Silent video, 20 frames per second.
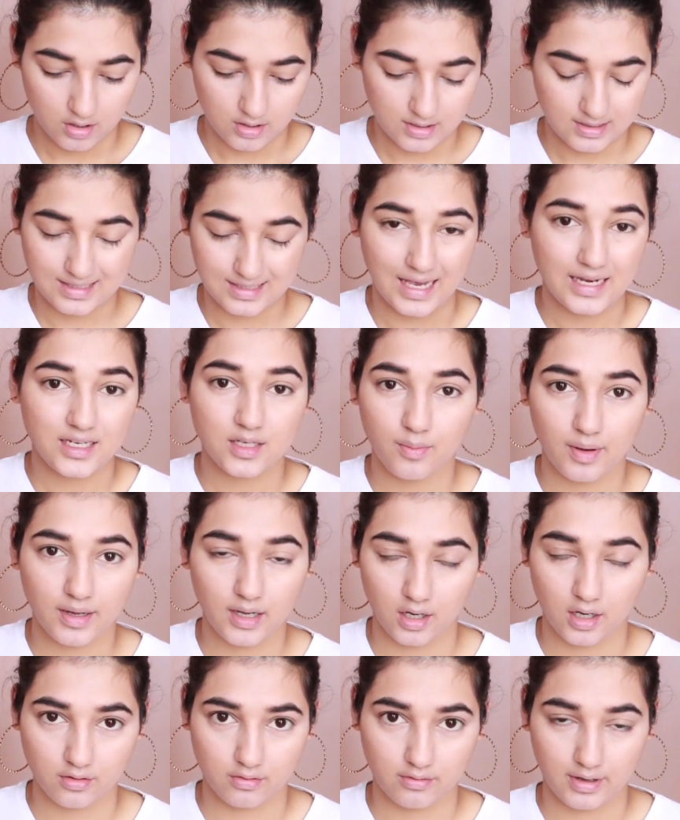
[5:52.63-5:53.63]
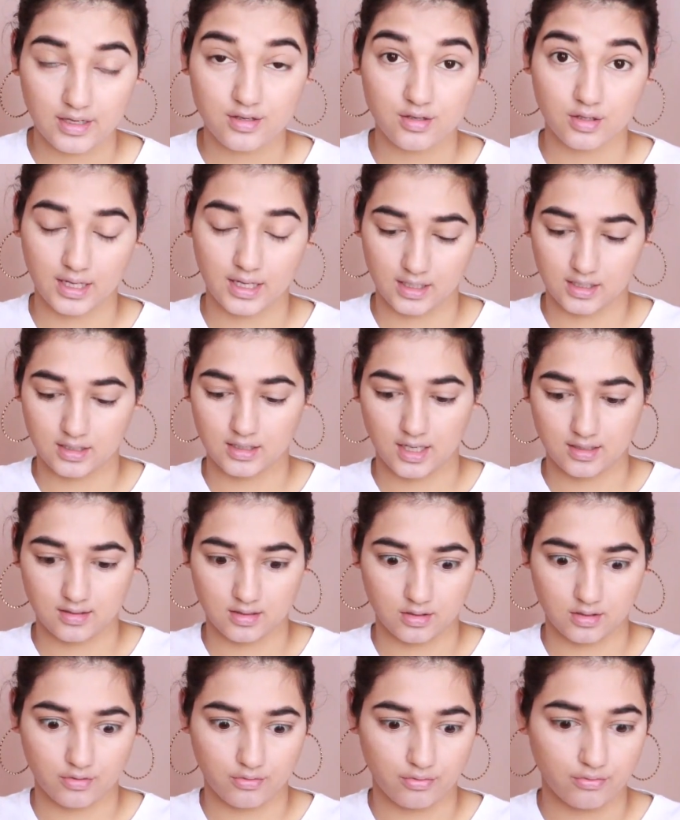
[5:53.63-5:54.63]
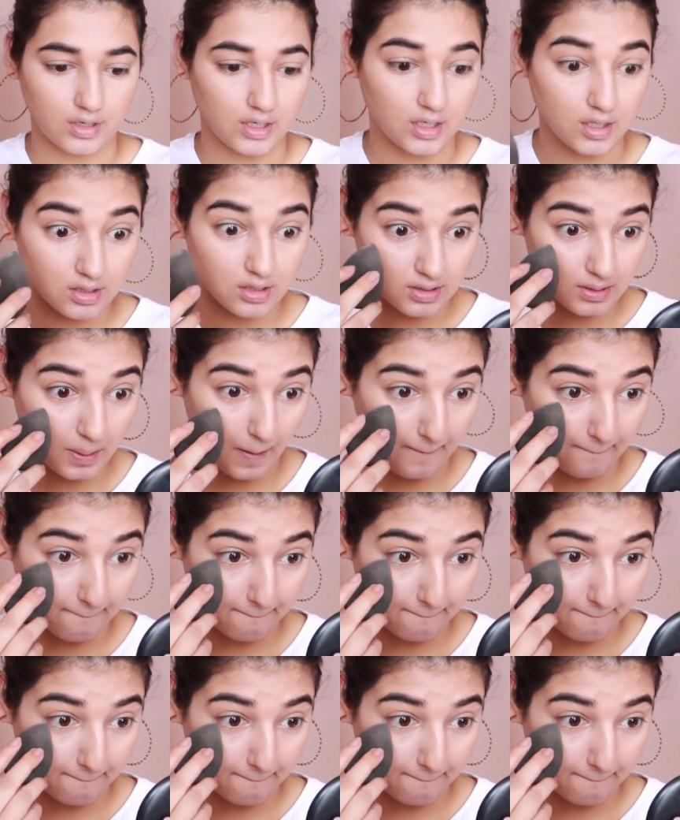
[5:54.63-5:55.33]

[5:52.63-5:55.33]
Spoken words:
set my under eye so that it doesn't crease.